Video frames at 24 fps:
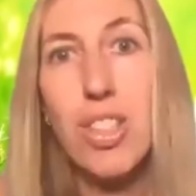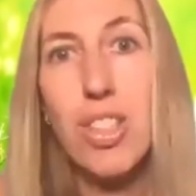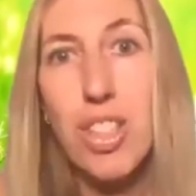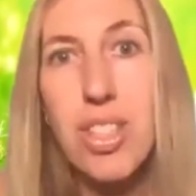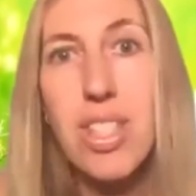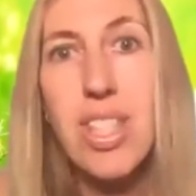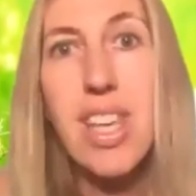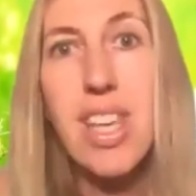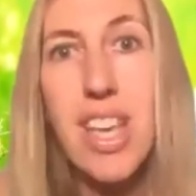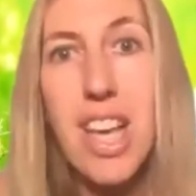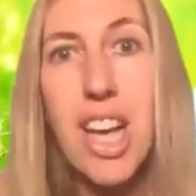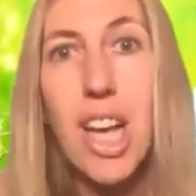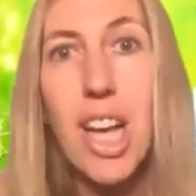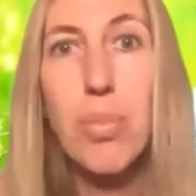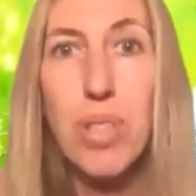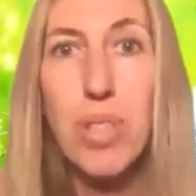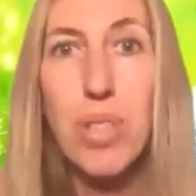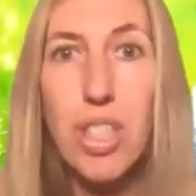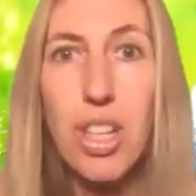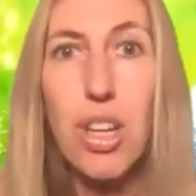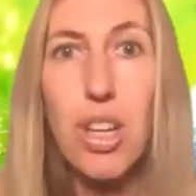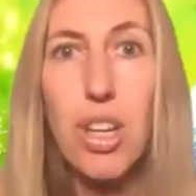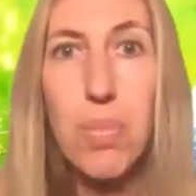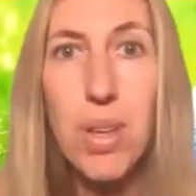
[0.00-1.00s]
as he helps
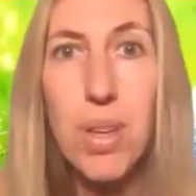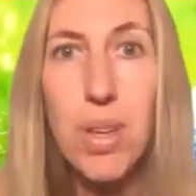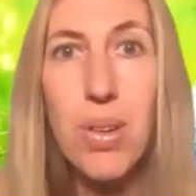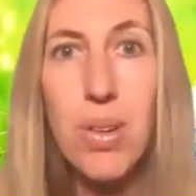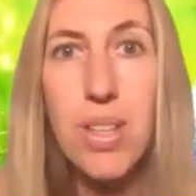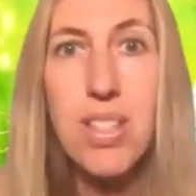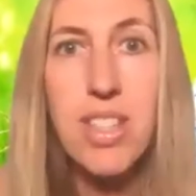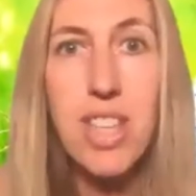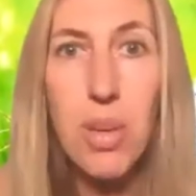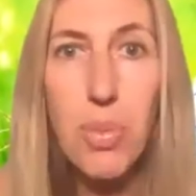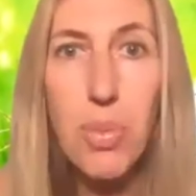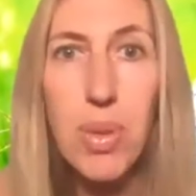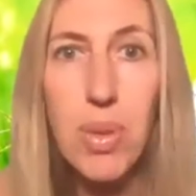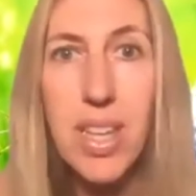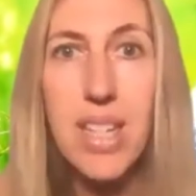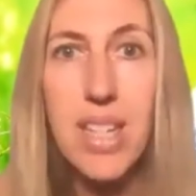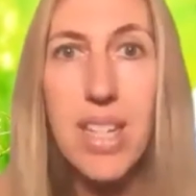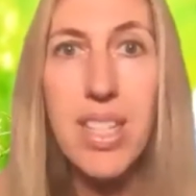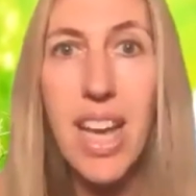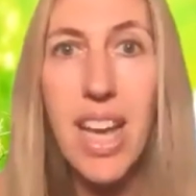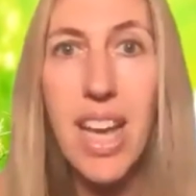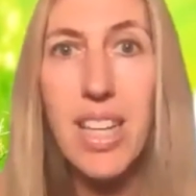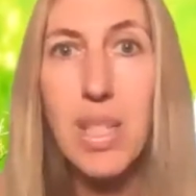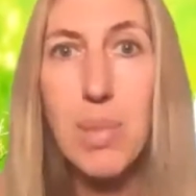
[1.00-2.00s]
the community with
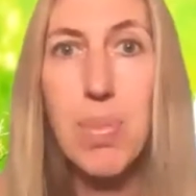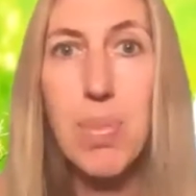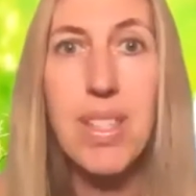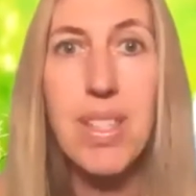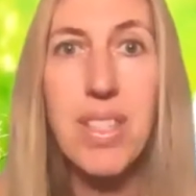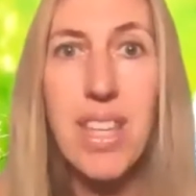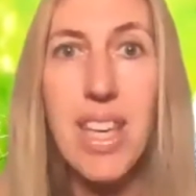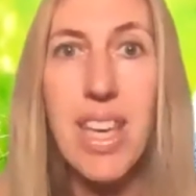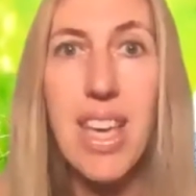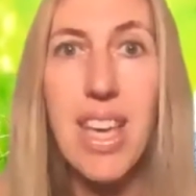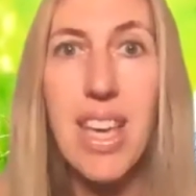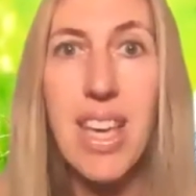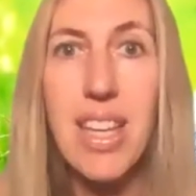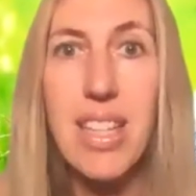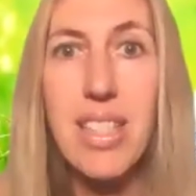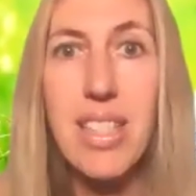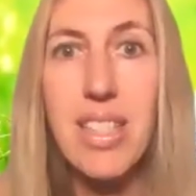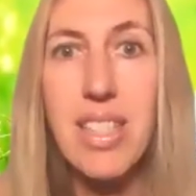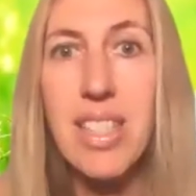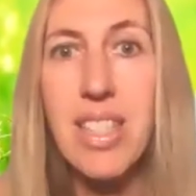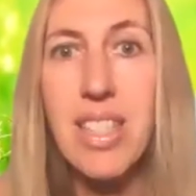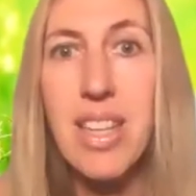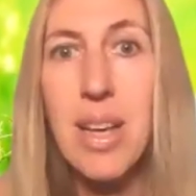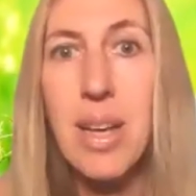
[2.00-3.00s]
his
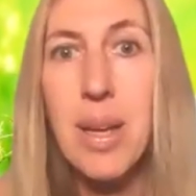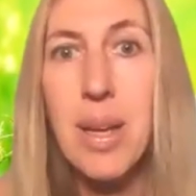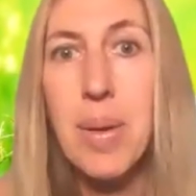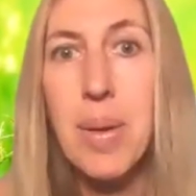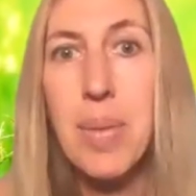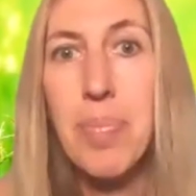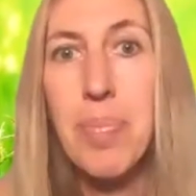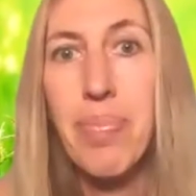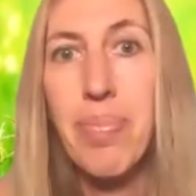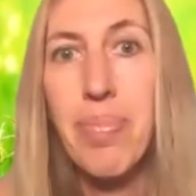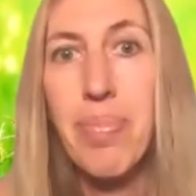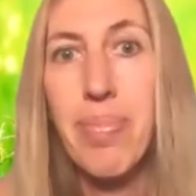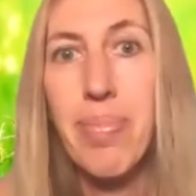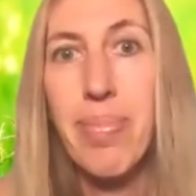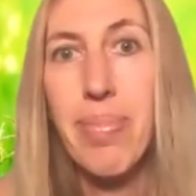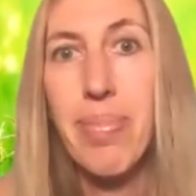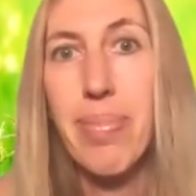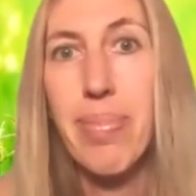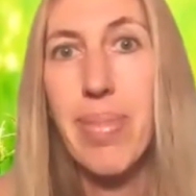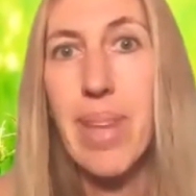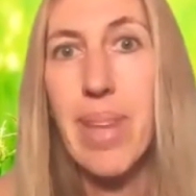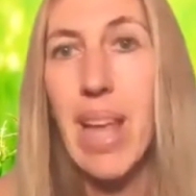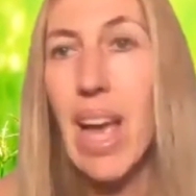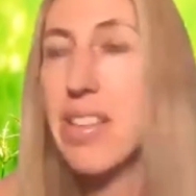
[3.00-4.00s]
expertise.
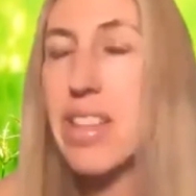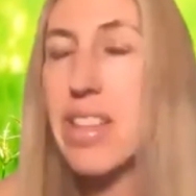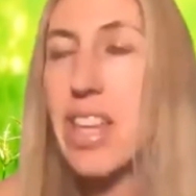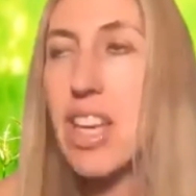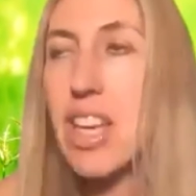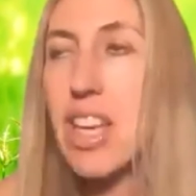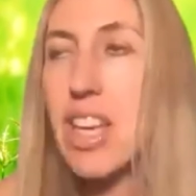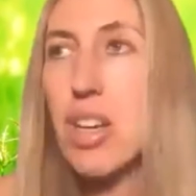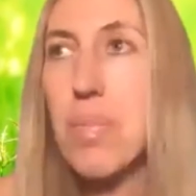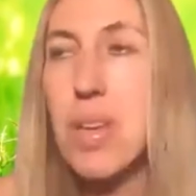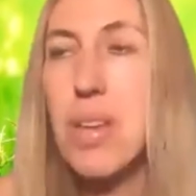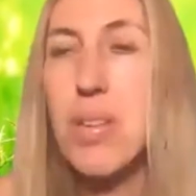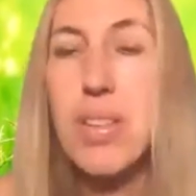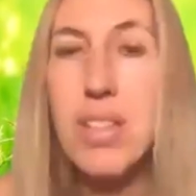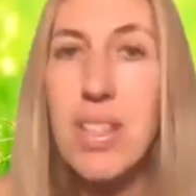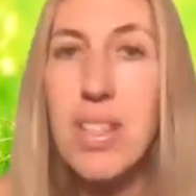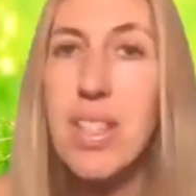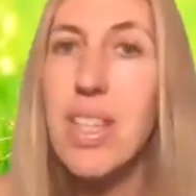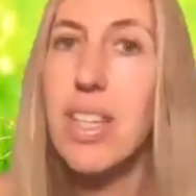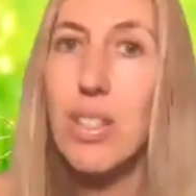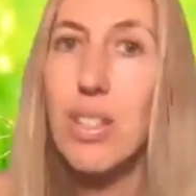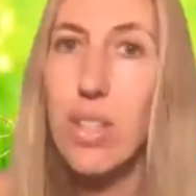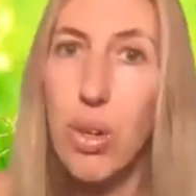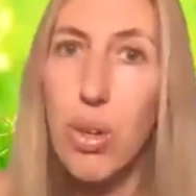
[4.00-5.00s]
I think
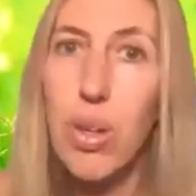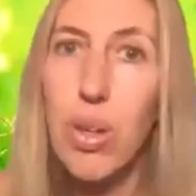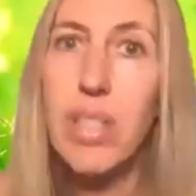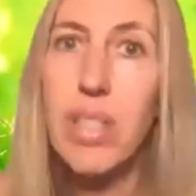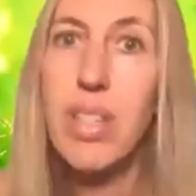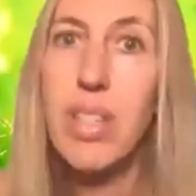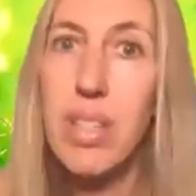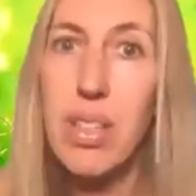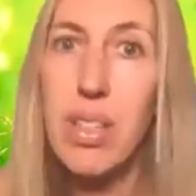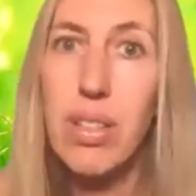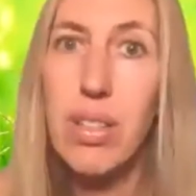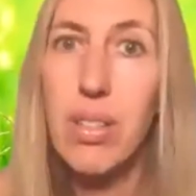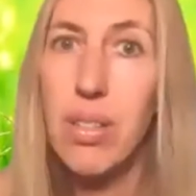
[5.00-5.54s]
community is critical